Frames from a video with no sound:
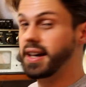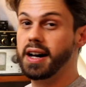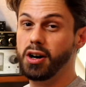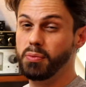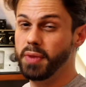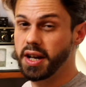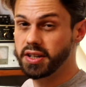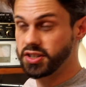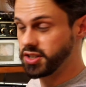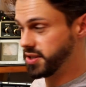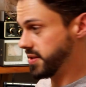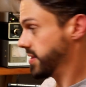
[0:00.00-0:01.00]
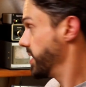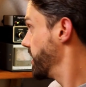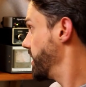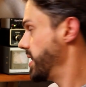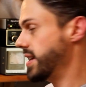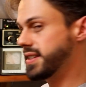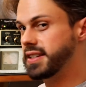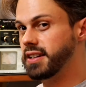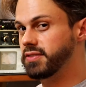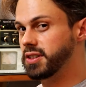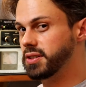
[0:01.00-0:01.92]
How much? Let's have a